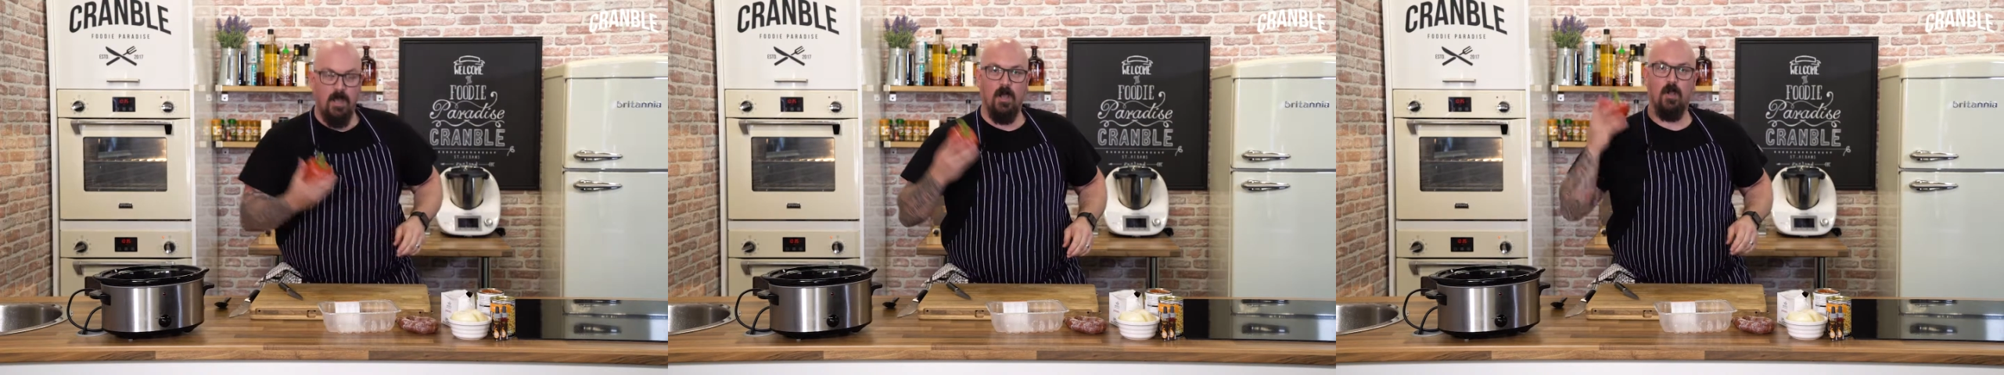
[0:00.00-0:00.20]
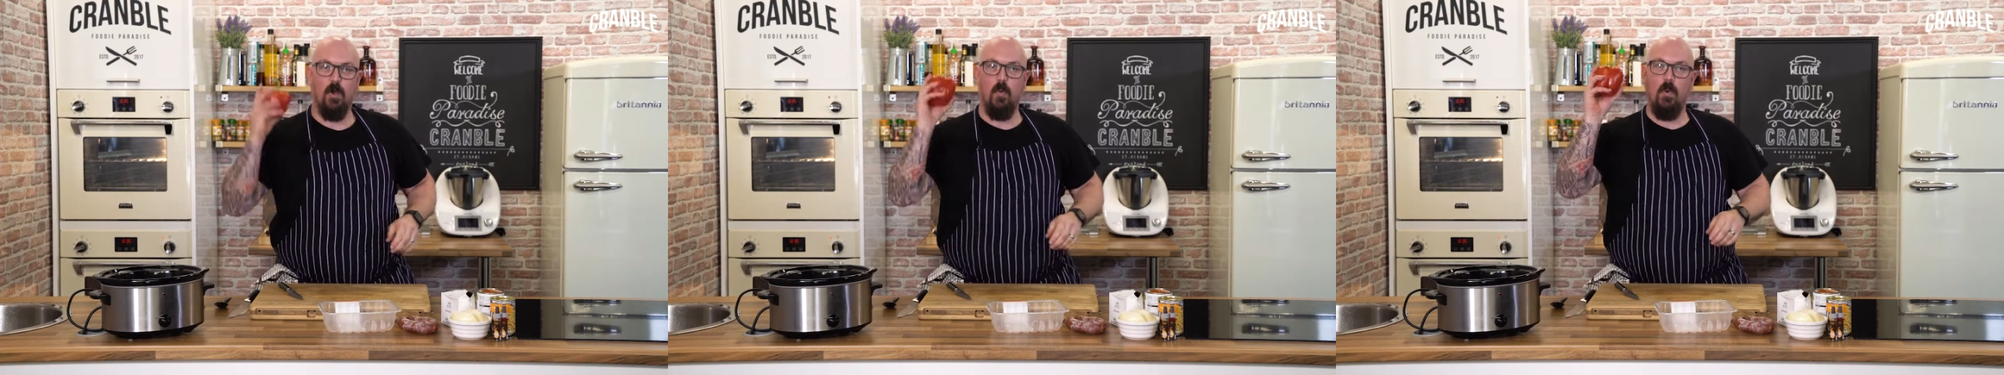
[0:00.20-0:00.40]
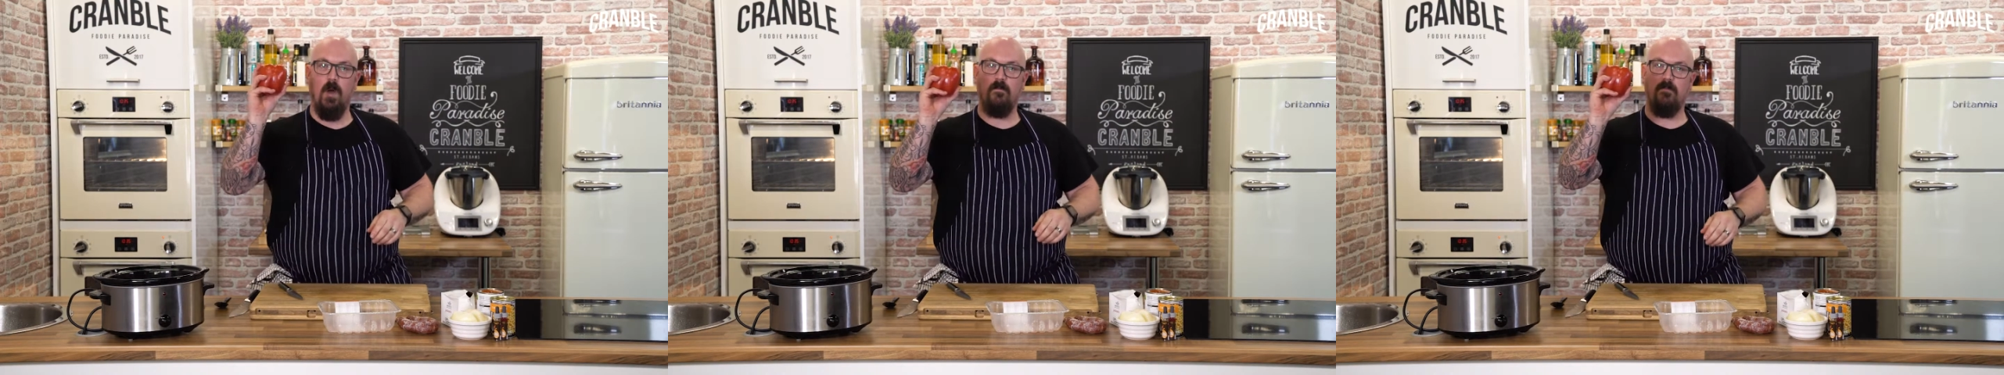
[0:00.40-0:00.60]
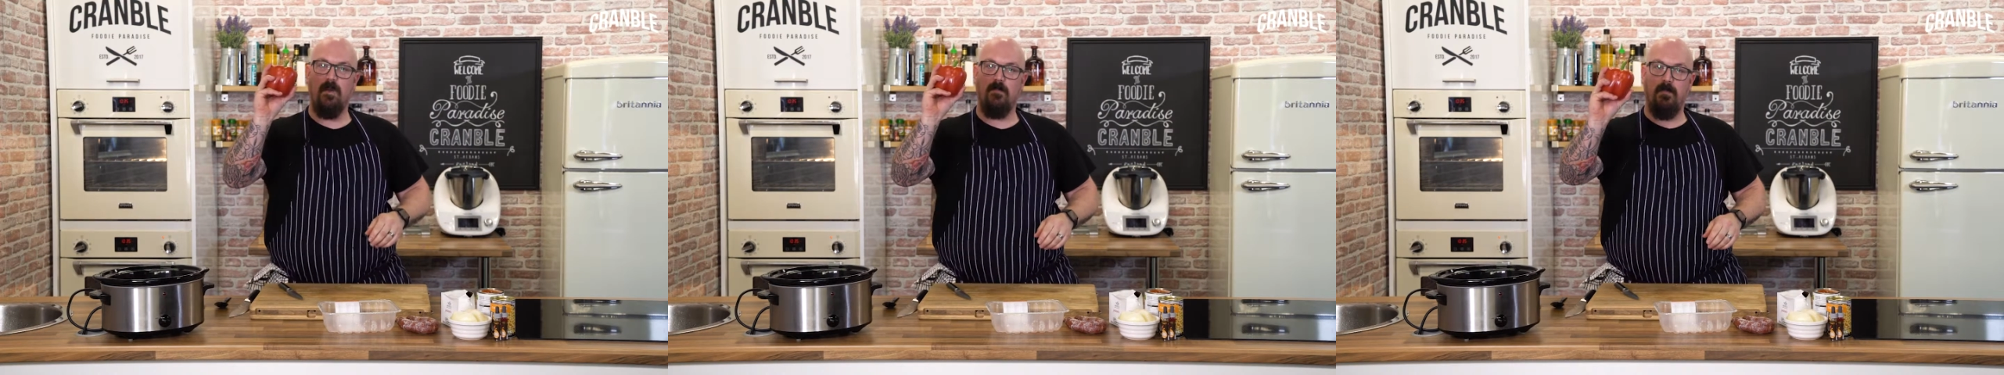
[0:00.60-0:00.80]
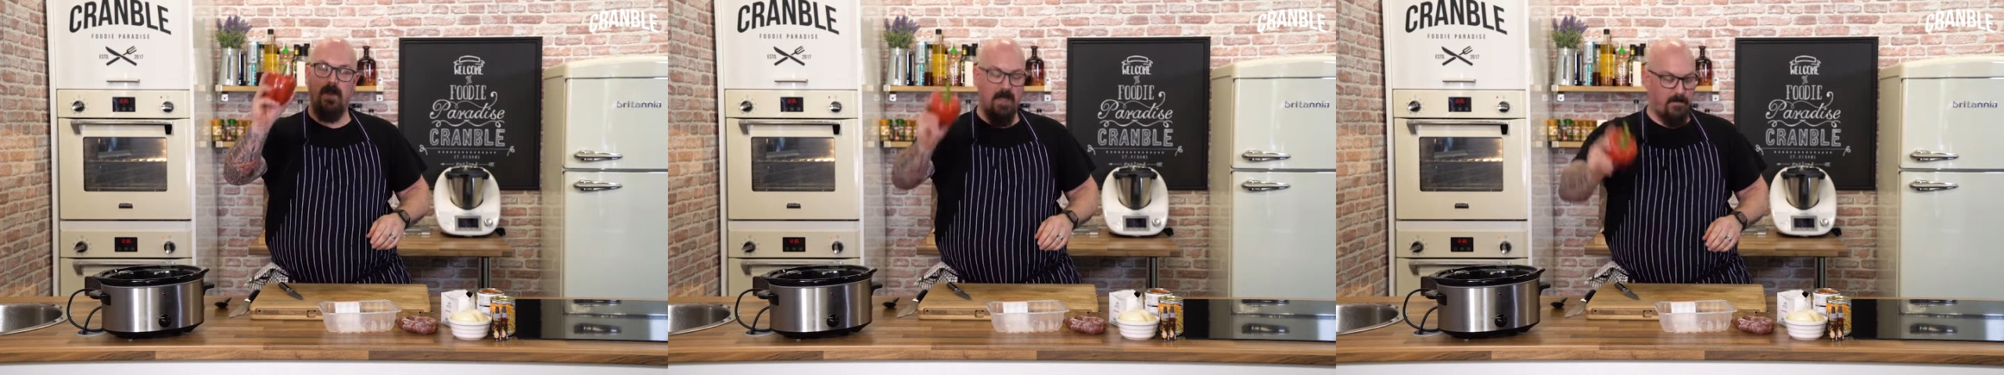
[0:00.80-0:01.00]
I've got one
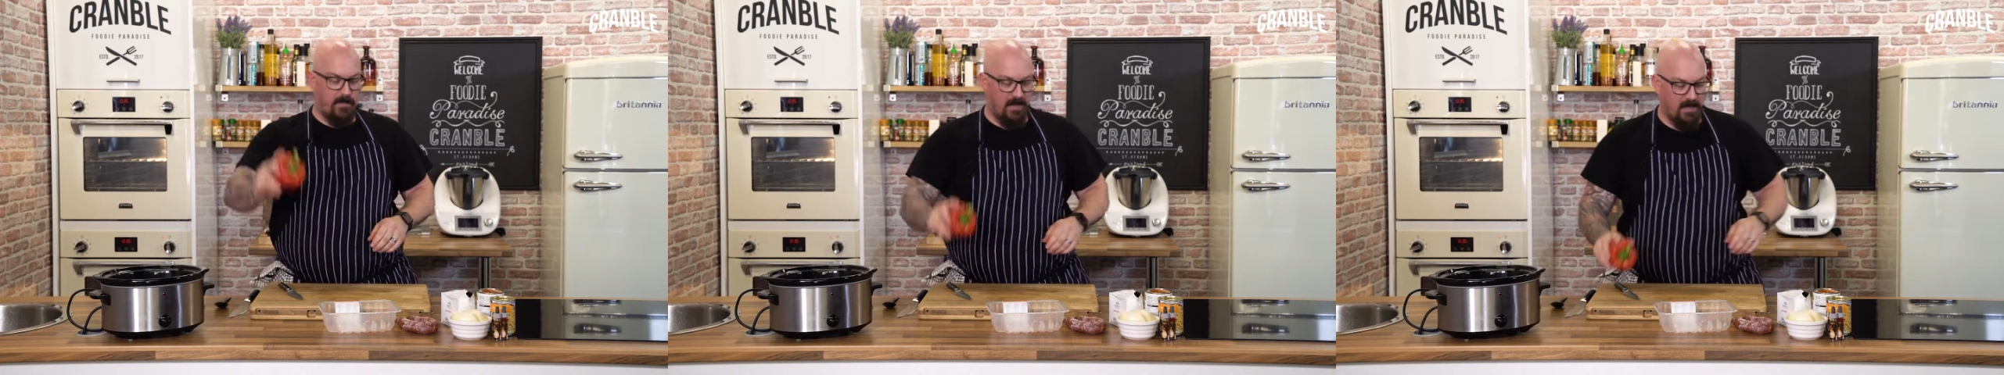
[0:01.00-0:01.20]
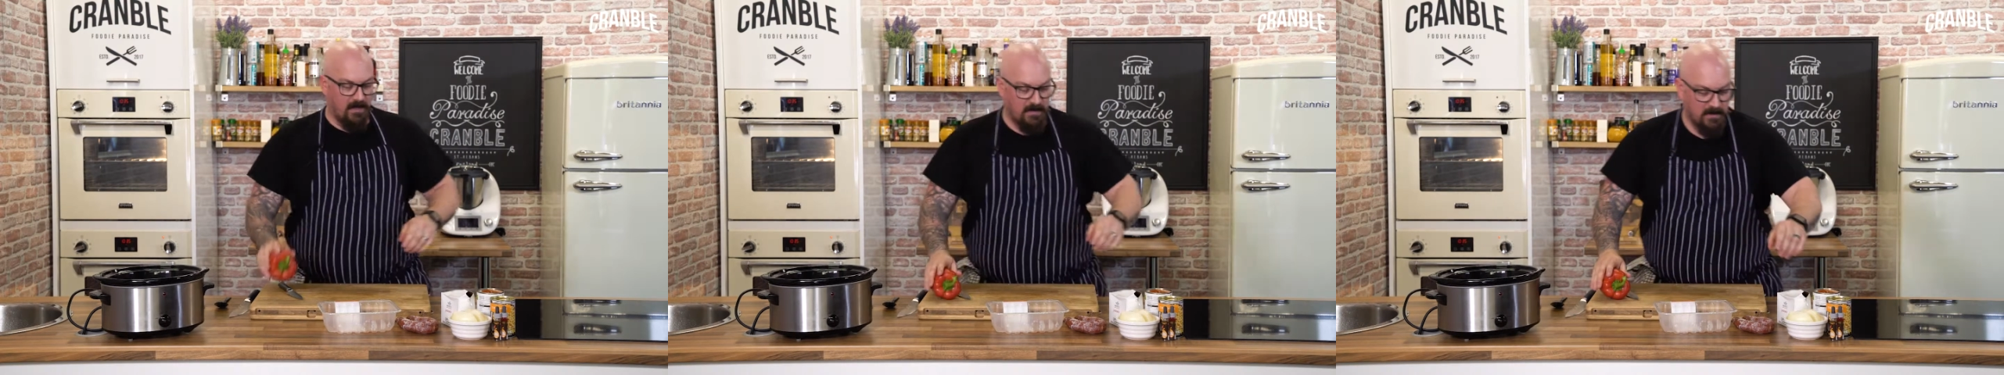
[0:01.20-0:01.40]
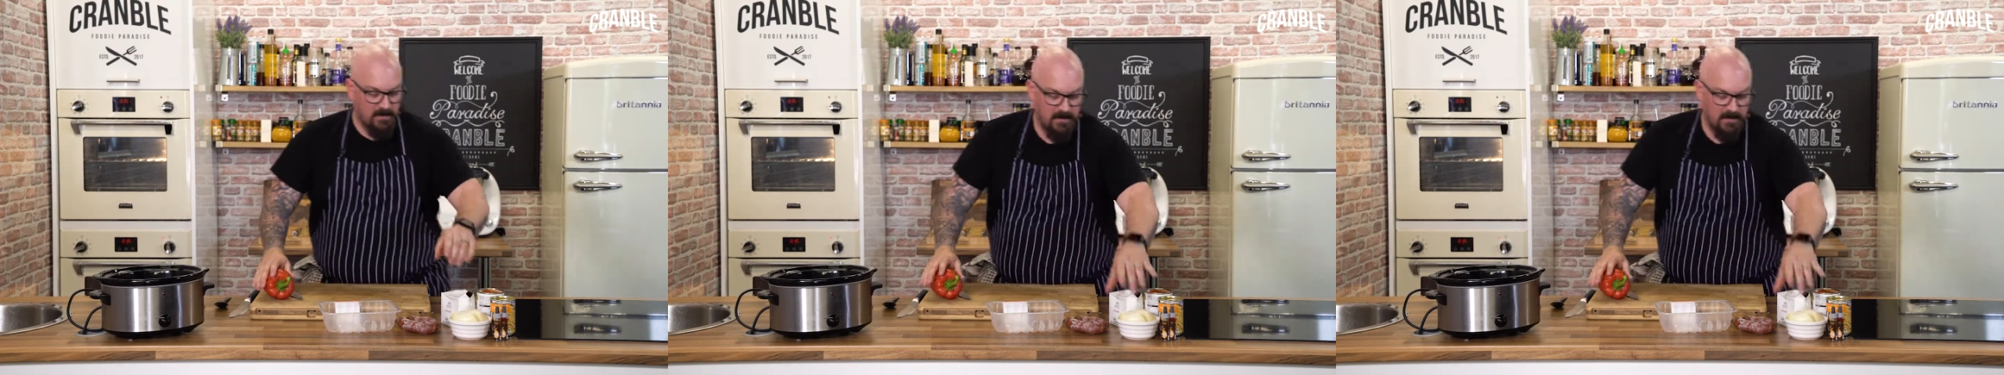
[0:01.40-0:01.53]
red pepper,